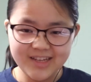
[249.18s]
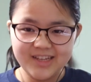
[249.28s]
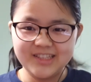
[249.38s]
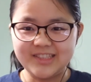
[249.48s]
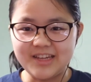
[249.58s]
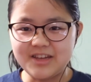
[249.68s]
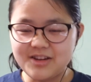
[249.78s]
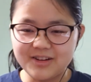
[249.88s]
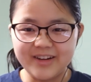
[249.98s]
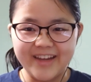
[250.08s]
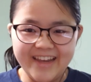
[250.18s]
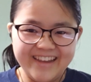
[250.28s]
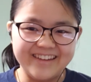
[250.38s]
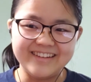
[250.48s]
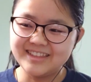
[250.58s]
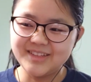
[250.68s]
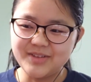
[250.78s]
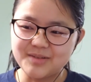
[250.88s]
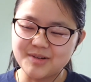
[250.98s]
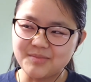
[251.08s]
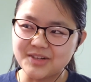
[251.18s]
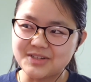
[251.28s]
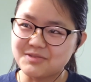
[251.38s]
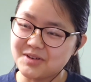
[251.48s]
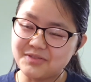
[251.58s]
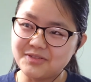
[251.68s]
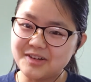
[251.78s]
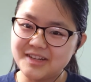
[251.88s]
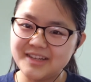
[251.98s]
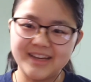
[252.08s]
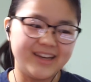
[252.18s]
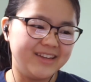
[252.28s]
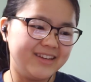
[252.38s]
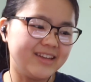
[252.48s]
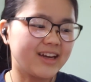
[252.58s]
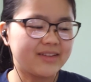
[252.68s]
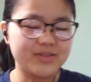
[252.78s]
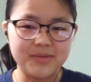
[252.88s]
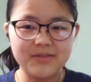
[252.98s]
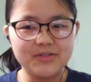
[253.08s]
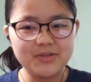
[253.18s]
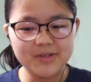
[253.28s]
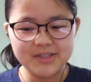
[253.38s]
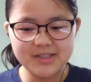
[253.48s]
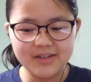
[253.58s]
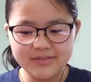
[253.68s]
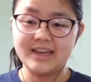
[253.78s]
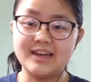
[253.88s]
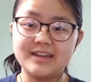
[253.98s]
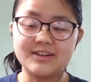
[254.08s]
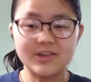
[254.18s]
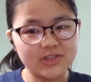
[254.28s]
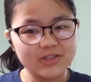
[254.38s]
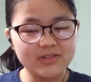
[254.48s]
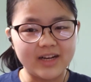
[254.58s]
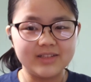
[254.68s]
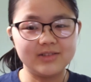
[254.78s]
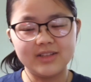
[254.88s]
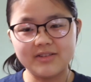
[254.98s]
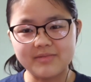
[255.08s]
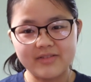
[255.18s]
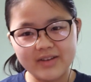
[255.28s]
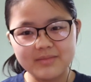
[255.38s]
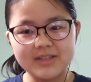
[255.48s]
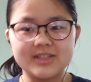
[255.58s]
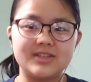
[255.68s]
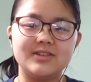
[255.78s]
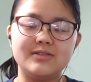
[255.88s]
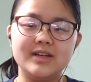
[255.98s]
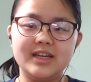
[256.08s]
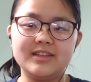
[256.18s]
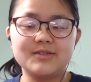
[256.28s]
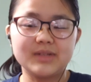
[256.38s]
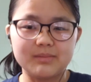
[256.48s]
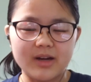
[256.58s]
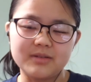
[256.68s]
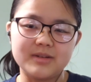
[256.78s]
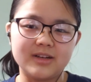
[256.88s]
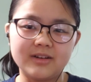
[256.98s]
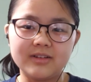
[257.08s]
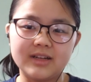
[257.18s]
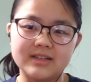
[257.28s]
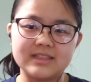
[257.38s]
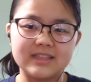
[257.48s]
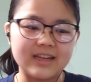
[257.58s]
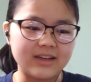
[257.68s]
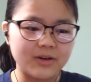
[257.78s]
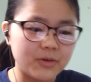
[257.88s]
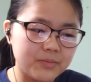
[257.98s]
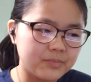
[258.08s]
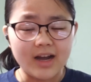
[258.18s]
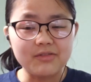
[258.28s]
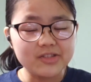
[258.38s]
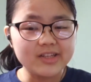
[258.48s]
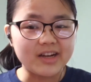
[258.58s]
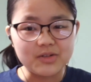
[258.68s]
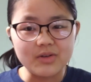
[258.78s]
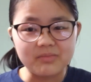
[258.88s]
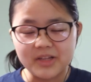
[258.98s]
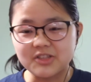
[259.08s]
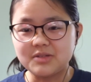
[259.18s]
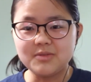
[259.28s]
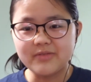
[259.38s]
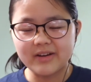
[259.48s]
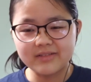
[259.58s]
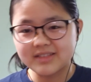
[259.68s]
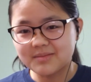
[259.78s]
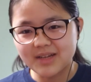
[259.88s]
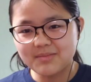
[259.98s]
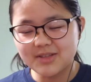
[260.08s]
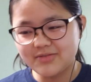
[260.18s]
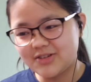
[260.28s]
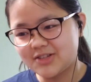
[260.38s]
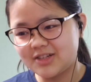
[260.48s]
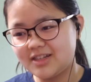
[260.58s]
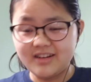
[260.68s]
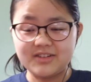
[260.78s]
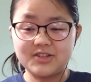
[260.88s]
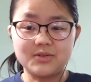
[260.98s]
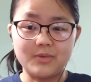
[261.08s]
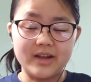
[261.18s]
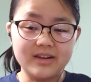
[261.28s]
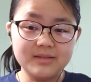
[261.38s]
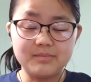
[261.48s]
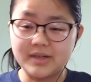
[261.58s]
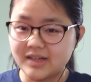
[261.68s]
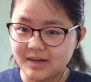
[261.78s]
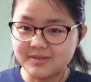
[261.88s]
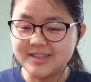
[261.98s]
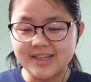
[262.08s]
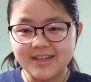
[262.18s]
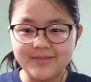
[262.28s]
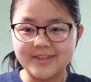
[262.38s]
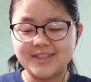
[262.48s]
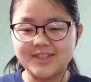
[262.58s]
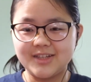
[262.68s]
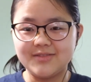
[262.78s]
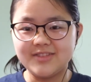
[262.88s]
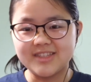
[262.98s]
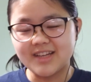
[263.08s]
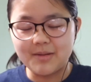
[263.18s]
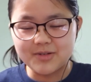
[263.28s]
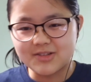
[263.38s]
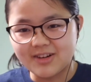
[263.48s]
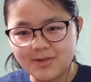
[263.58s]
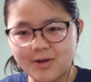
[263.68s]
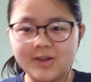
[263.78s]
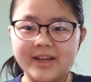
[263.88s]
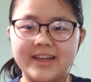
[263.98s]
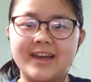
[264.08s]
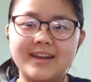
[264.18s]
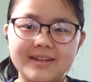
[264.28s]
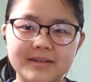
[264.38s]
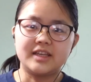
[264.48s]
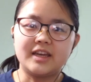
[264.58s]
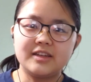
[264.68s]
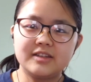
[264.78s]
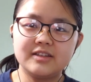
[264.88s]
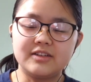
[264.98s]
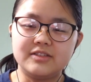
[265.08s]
stay here and live here pretty much rent-free and not have to pay for too much stuff. And also, I do love my family, so it doesn't really bother me at all staying at home. Obviously, I do have plans to move out sometime in the future. Not sure when, but I'm going to take advantage of this opportunity while I can. Gannon.the.ca.